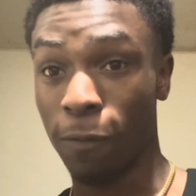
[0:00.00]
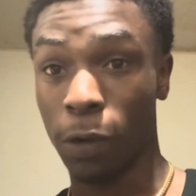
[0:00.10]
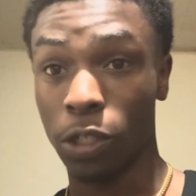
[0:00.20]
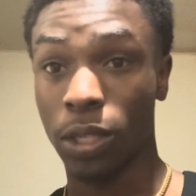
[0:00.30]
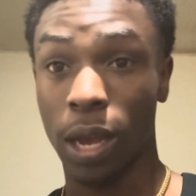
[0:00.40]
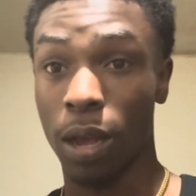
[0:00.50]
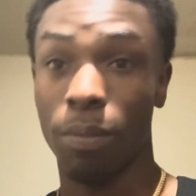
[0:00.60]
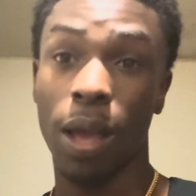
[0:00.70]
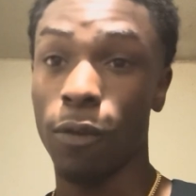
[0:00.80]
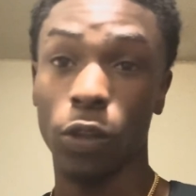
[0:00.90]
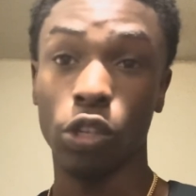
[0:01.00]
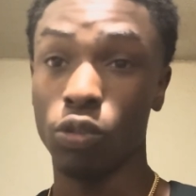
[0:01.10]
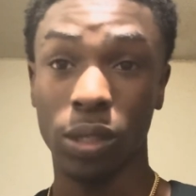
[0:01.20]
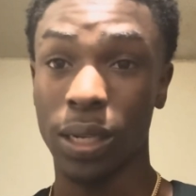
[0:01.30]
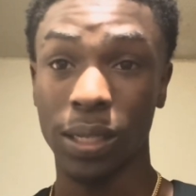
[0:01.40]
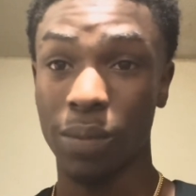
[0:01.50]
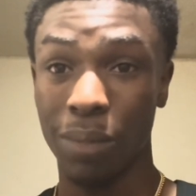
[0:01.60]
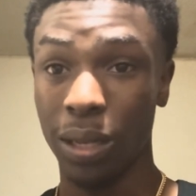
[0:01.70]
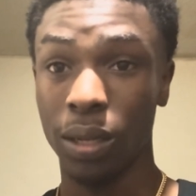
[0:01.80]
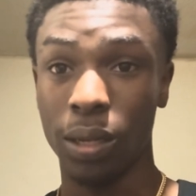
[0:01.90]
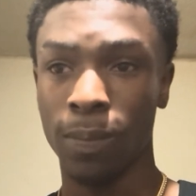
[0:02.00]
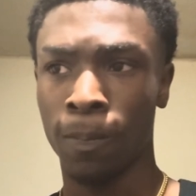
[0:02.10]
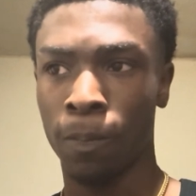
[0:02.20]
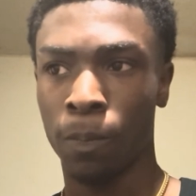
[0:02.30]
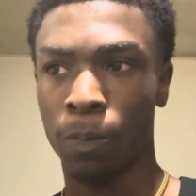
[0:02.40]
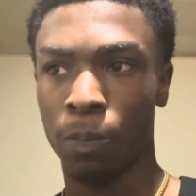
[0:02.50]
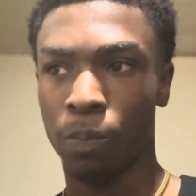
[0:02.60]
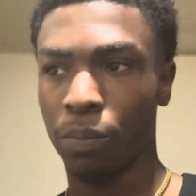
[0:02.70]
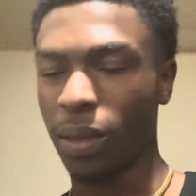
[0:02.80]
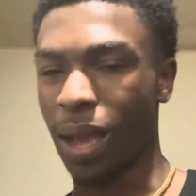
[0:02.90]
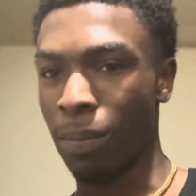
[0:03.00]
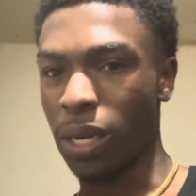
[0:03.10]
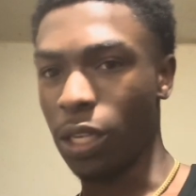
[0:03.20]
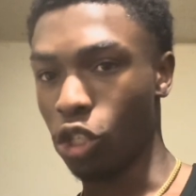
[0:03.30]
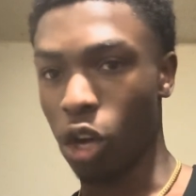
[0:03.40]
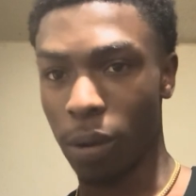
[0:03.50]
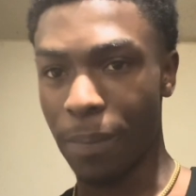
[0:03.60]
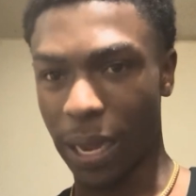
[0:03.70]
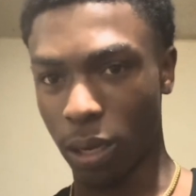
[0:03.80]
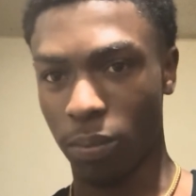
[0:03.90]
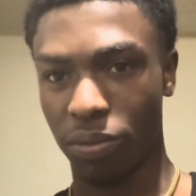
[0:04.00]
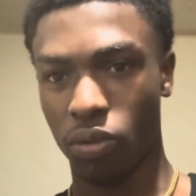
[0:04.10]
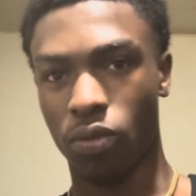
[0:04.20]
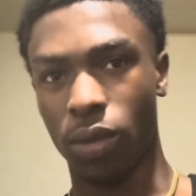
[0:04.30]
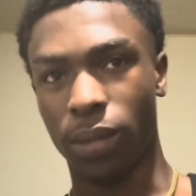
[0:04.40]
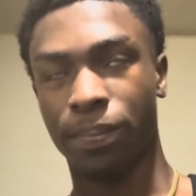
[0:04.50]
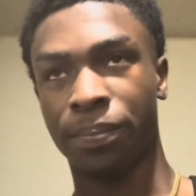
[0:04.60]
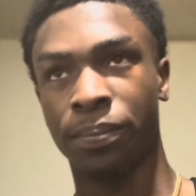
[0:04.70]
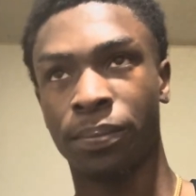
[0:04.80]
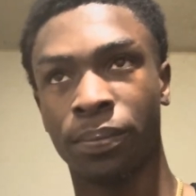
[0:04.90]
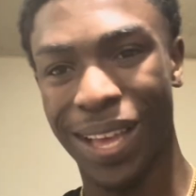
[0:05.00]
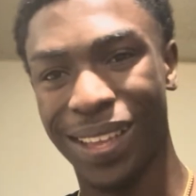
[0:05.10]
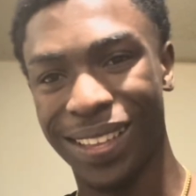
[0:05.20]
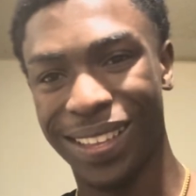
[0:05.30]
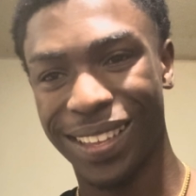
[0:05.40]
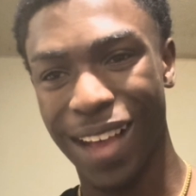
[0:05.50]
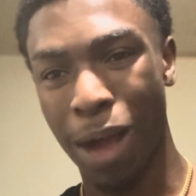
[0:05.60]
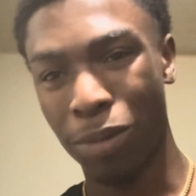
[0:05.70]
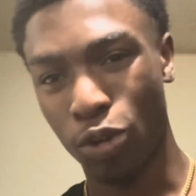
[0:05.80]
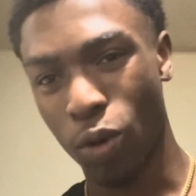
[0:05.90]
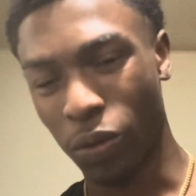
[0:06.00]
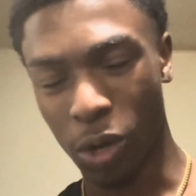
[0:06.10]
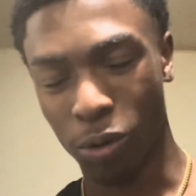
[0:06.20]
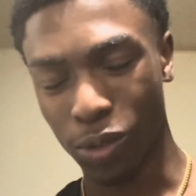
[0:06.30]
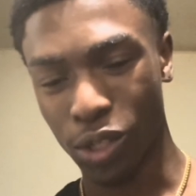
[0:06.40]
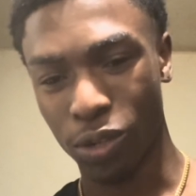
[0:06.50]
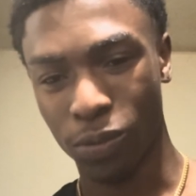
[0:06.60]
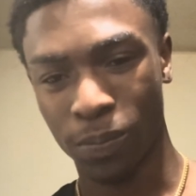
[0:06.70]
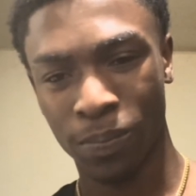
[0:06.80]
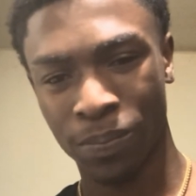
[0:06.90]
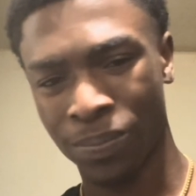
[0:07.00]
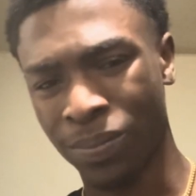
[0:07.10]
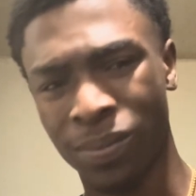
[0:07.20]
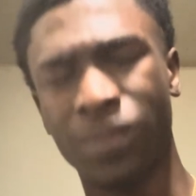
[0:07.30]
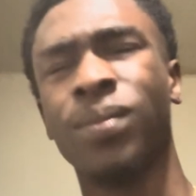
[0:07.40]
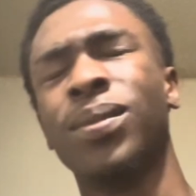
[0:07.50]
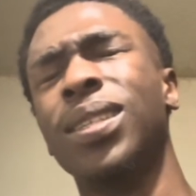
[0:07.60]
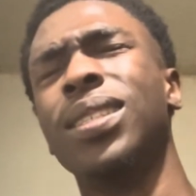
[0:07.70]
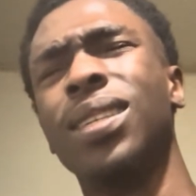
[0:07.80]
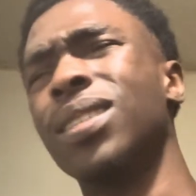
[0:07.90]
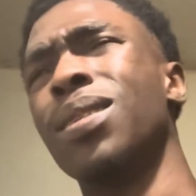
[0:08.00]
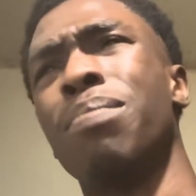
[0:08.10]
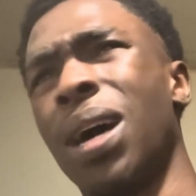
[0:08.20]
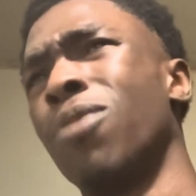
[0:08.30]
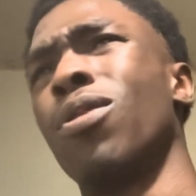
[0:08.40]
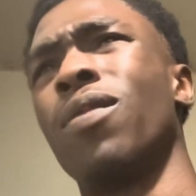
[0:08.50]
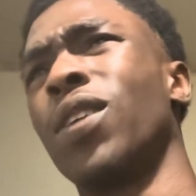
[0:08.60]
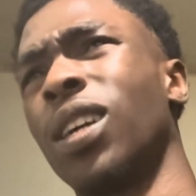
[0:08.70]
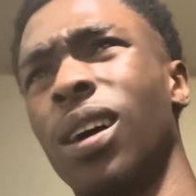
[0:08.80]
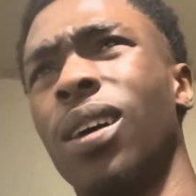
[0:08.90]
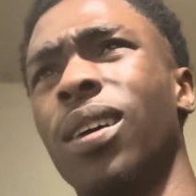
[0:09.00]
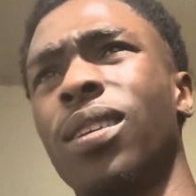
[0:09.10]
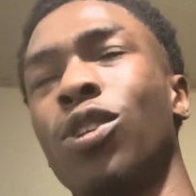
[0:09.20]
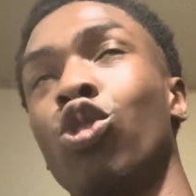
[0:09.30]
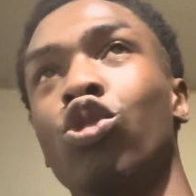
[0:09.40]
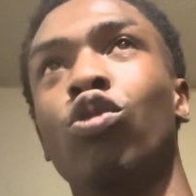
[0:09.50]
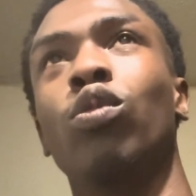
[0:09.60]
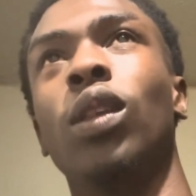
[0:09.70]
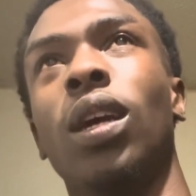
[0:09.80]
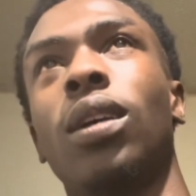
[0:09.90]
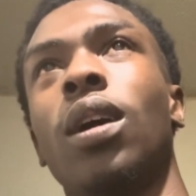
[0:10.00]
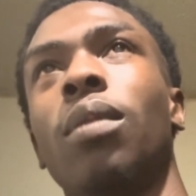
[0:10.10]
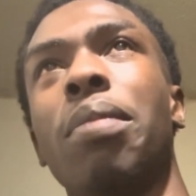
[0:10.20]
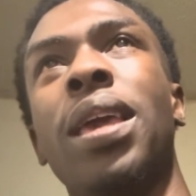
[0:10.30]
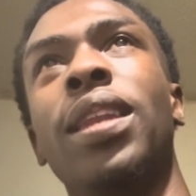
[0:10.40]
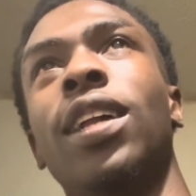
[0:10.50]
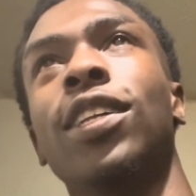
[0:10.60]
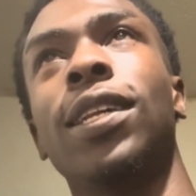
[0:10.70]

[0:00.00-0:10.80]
first time ever using this ability. I'm gonna need y'all to back up real quick. I'm gonna quote Naruto. It's just the power of a god. You look up, he done